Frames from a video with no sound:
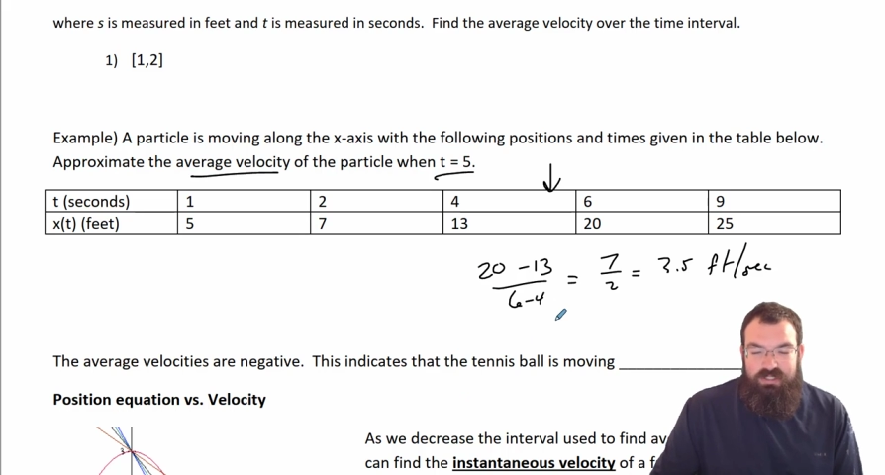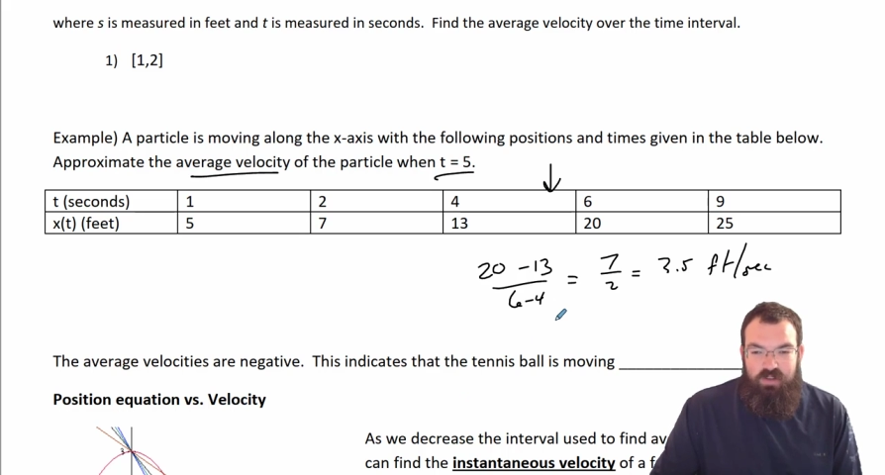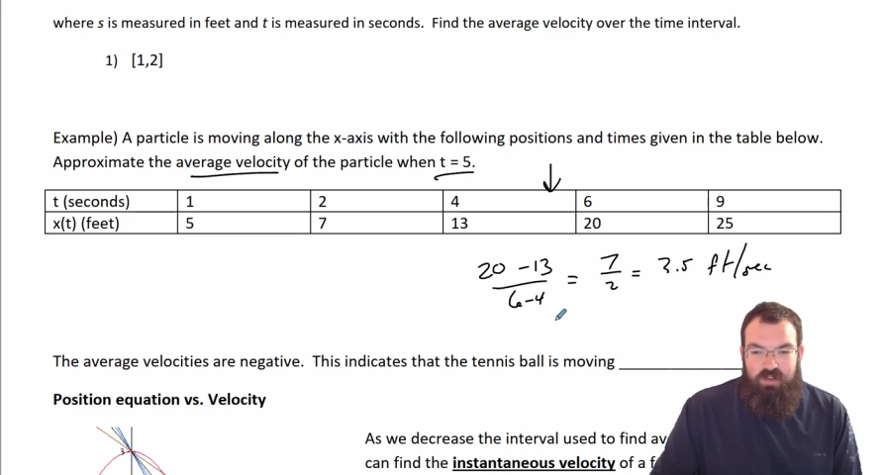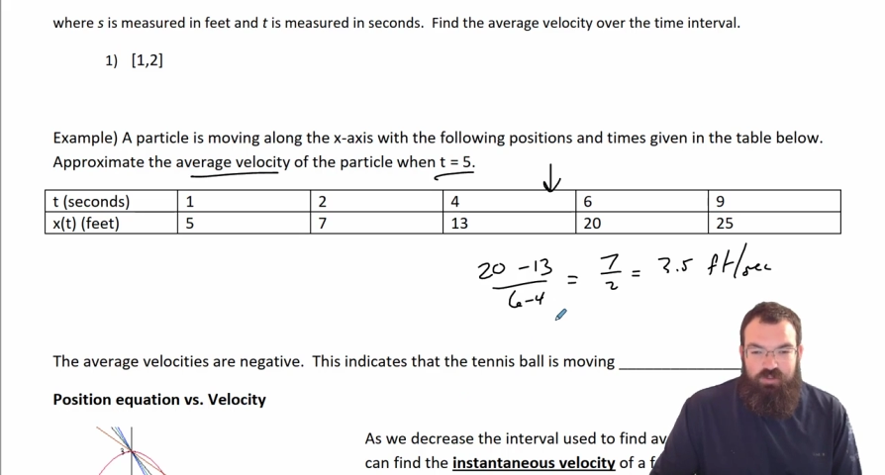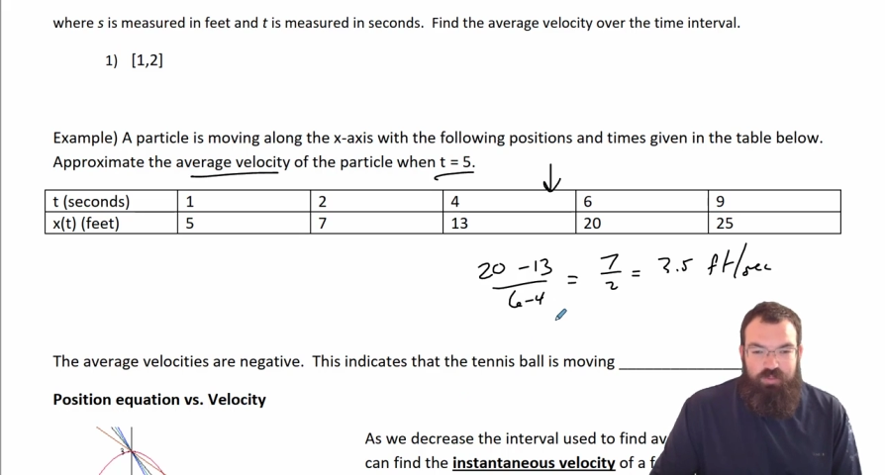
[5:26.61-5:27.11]

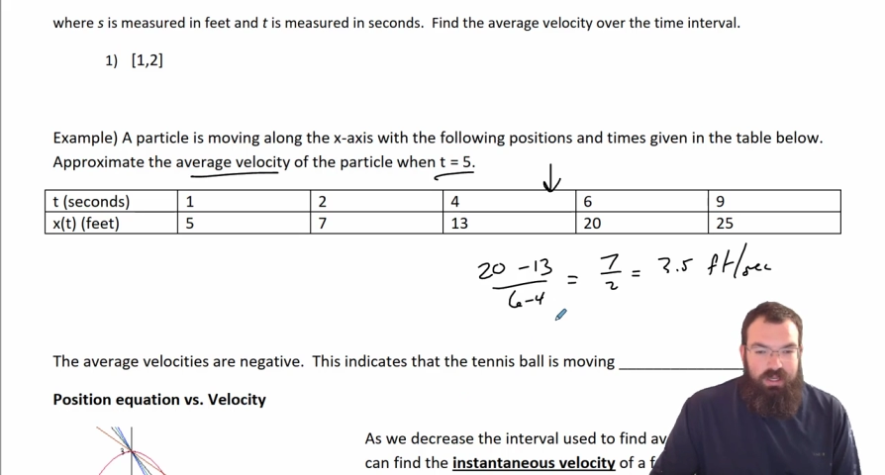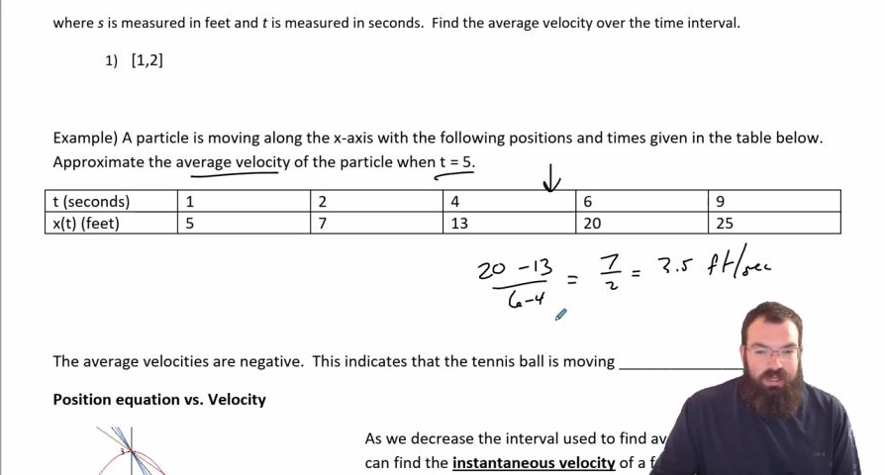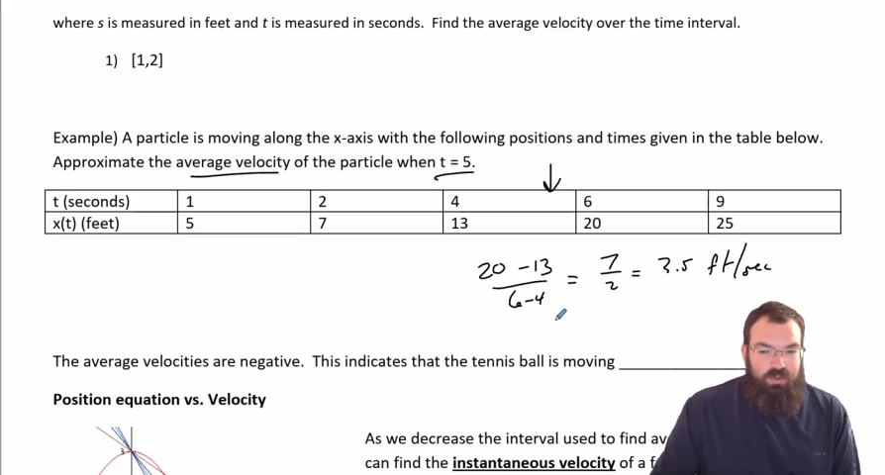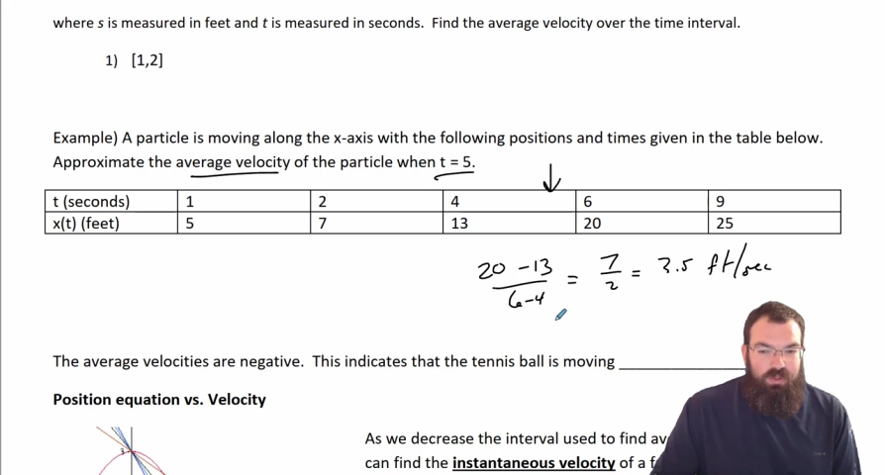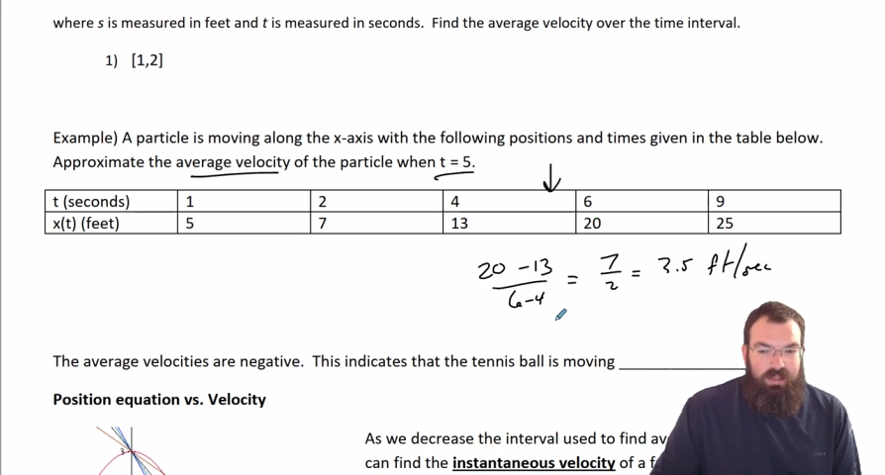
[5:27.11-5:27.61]

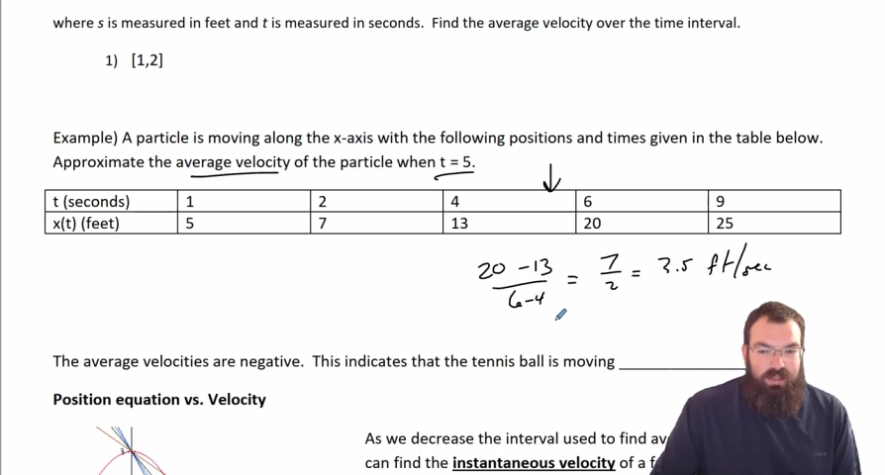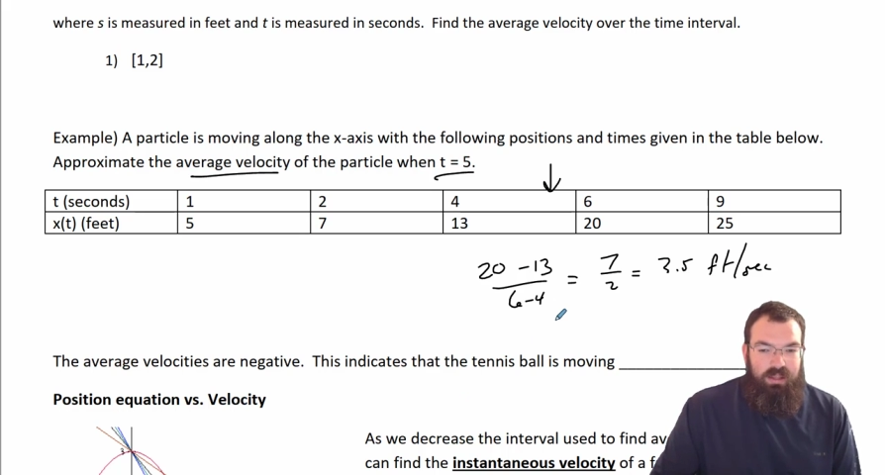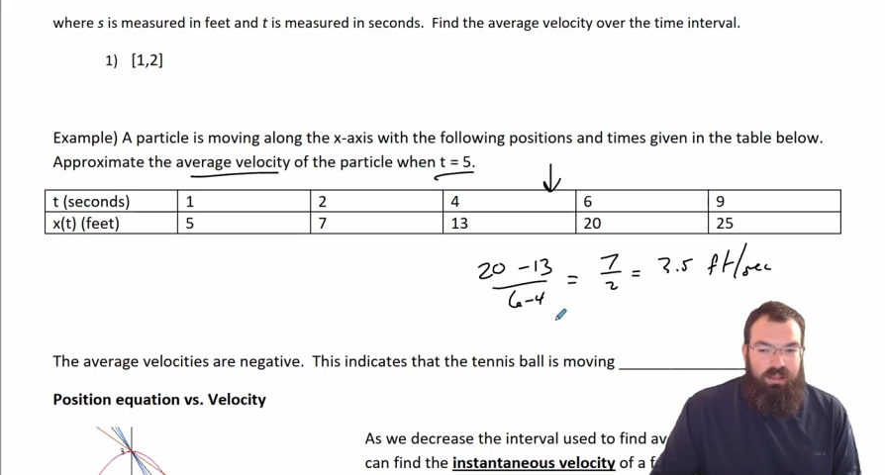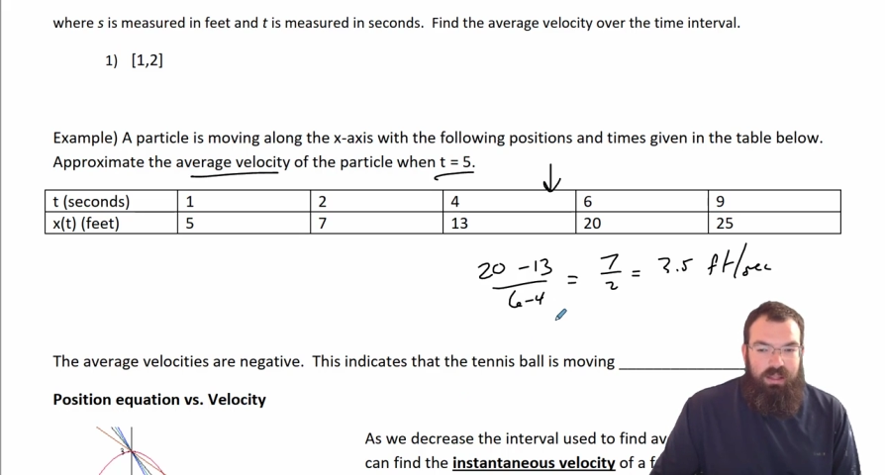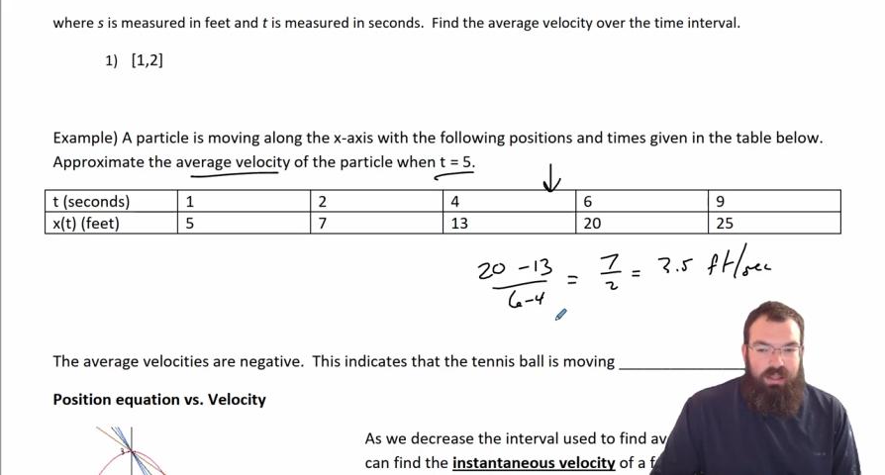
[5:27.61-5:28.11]
self-explanatory, I
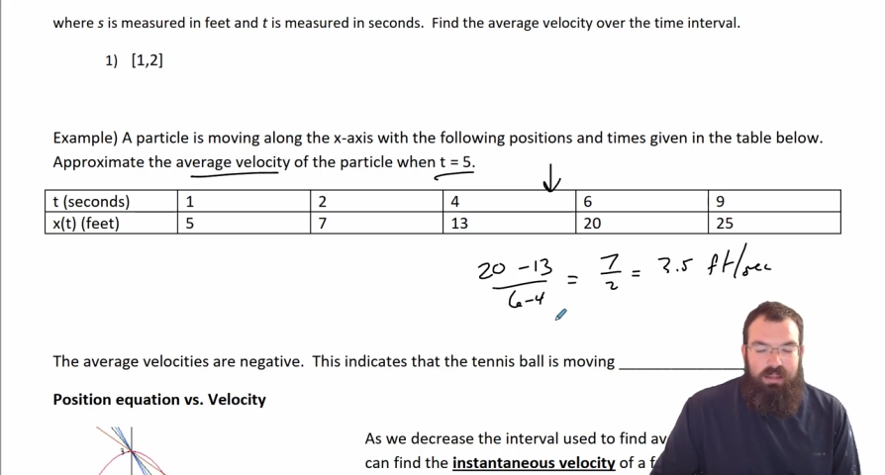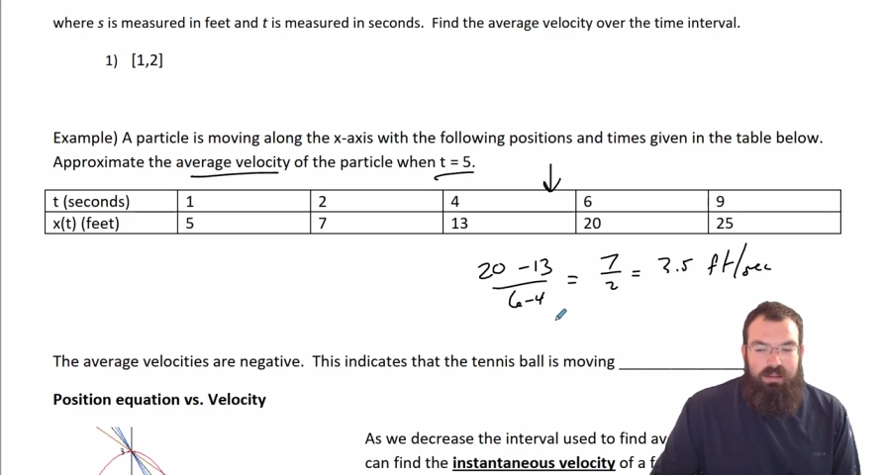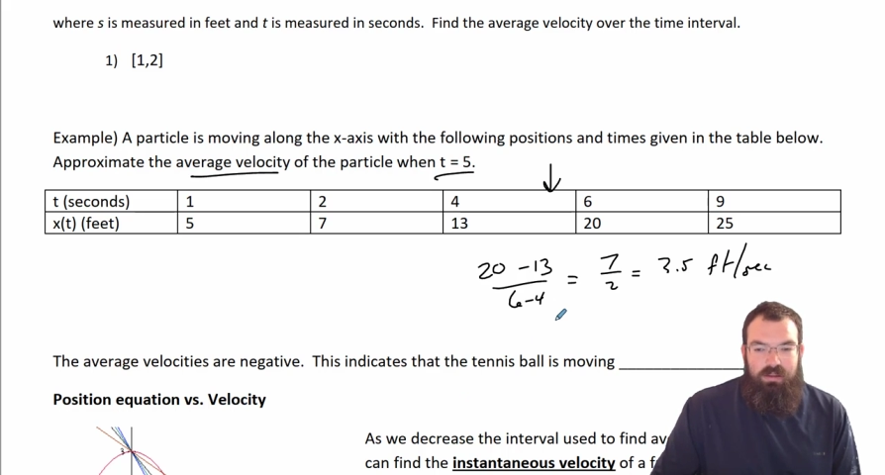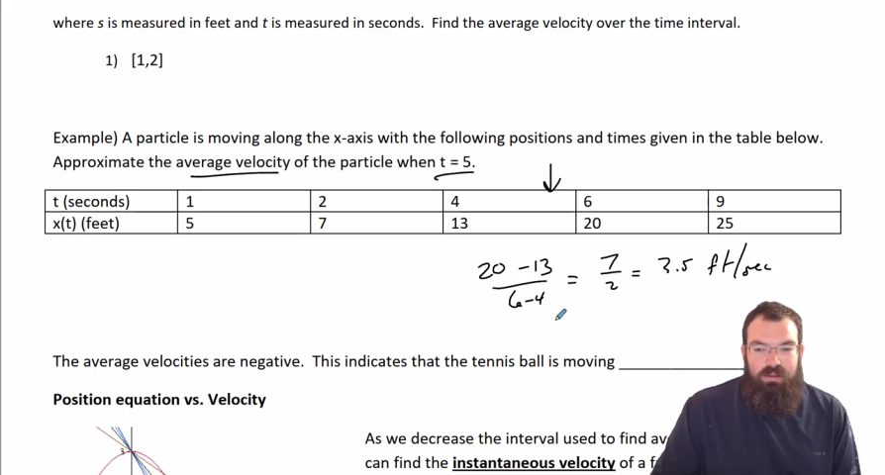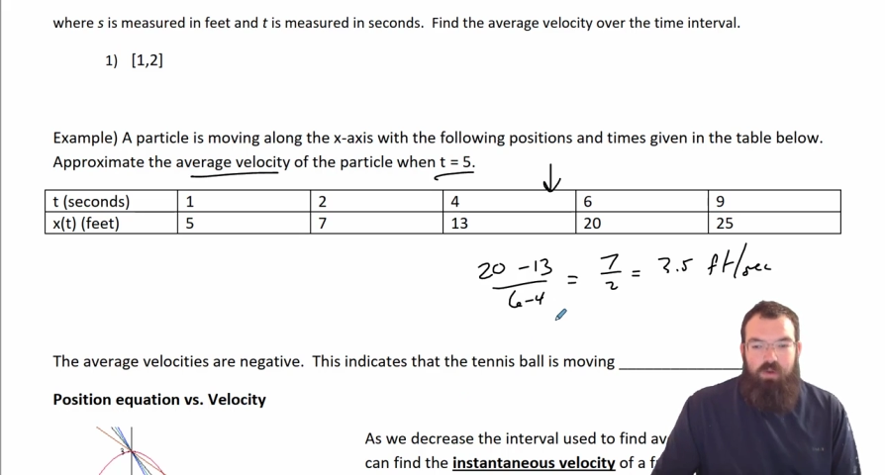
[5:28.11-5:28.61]
think.
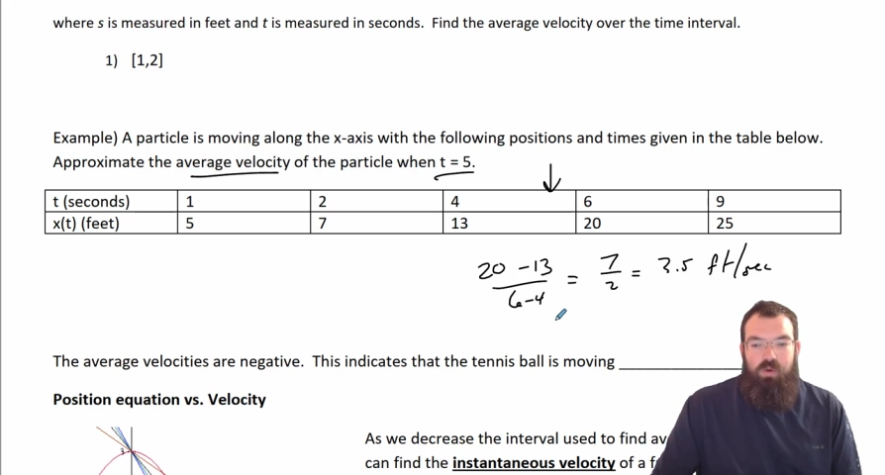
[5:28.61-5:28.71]
I, you